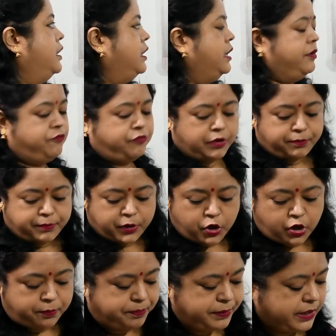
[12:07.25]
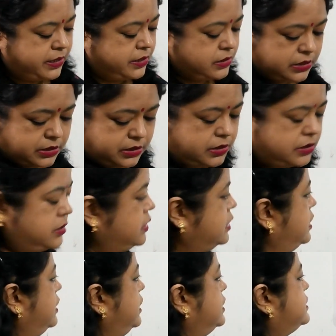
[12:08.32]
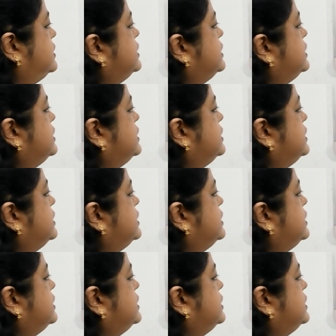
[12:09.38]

Fimbriae or pili is